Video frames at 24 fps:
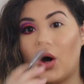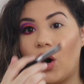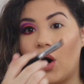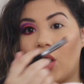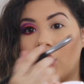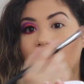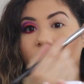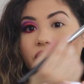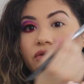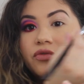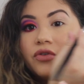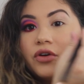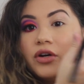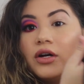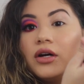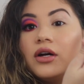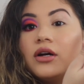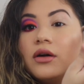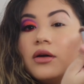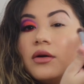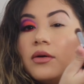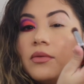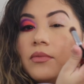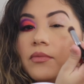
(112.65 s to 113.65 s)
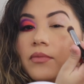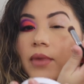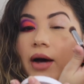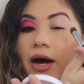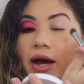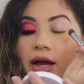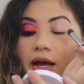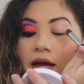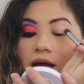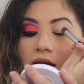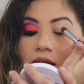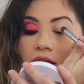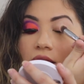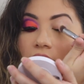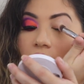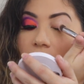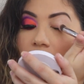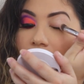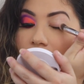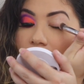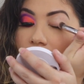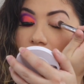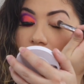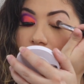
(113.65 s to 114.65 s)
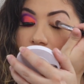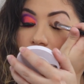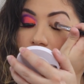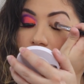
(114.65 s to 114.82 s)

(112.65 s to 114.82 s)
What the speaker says: all over my lid.